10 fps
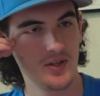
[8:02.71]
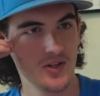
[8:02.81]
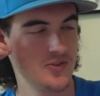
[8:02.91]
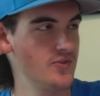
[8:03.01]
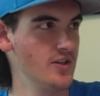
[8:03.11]

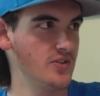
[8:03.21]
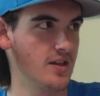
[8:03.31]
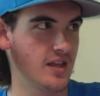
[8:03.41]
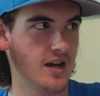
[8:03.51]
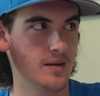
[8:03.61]
Gustafson is
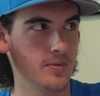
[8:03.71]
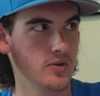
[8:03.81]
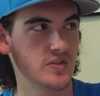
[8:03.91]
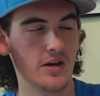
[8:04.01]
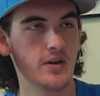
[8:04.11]
not that kind of
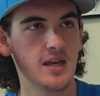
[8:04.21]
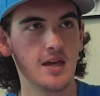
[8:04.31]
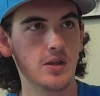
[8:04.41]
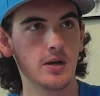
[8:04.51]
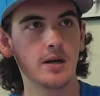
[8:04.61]
personality
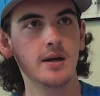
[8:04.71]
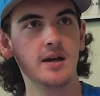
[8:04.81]
either.